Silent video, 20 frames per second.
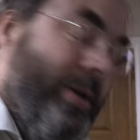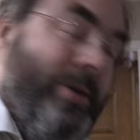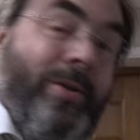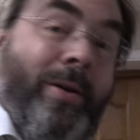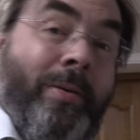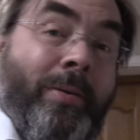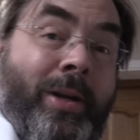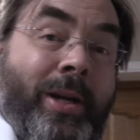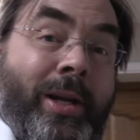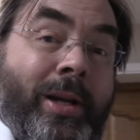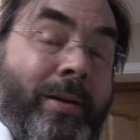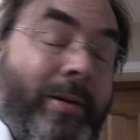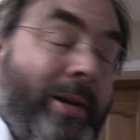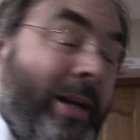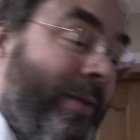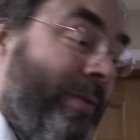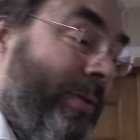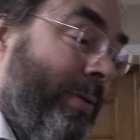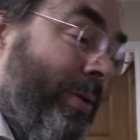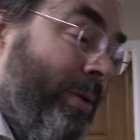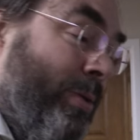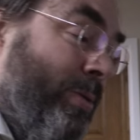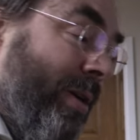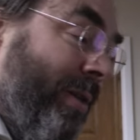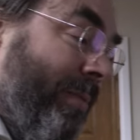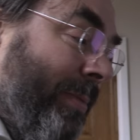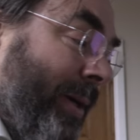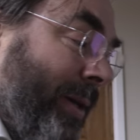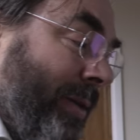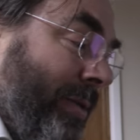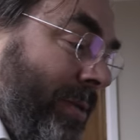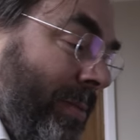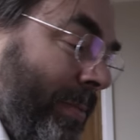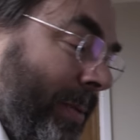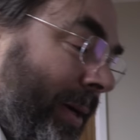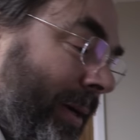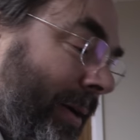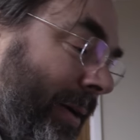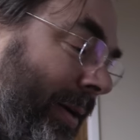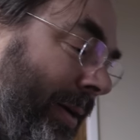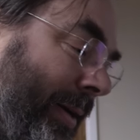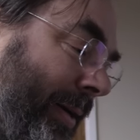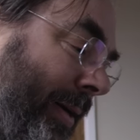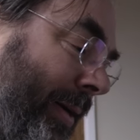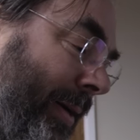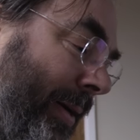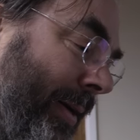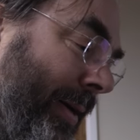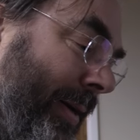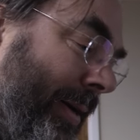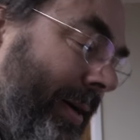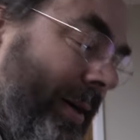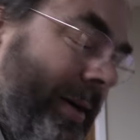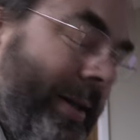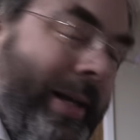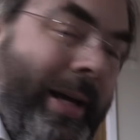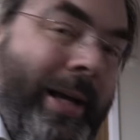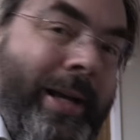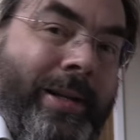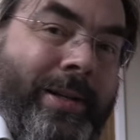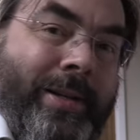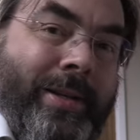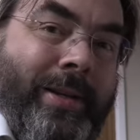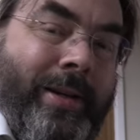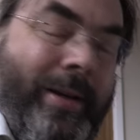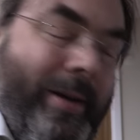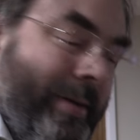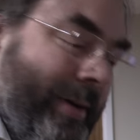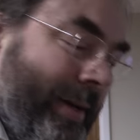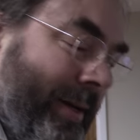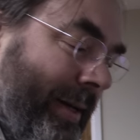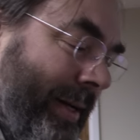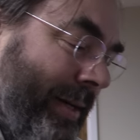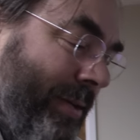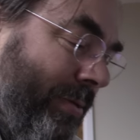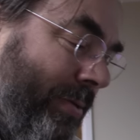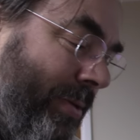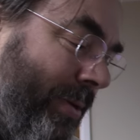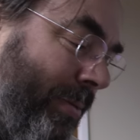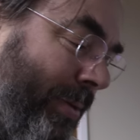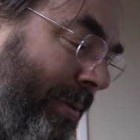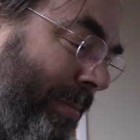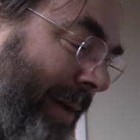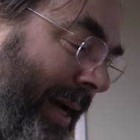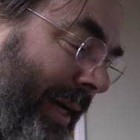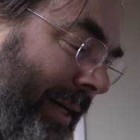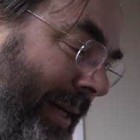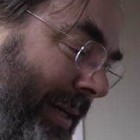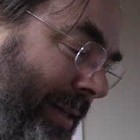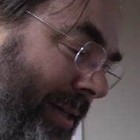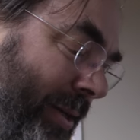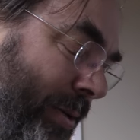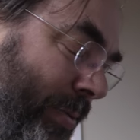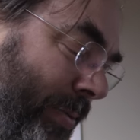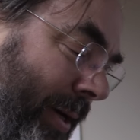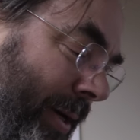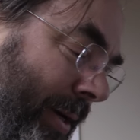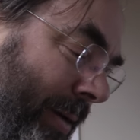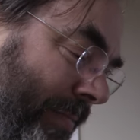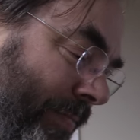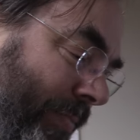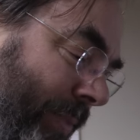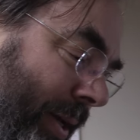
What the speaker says: So I'm gonna leave it with the 12 buttons, but that is... It's all done with magnets, it's weird.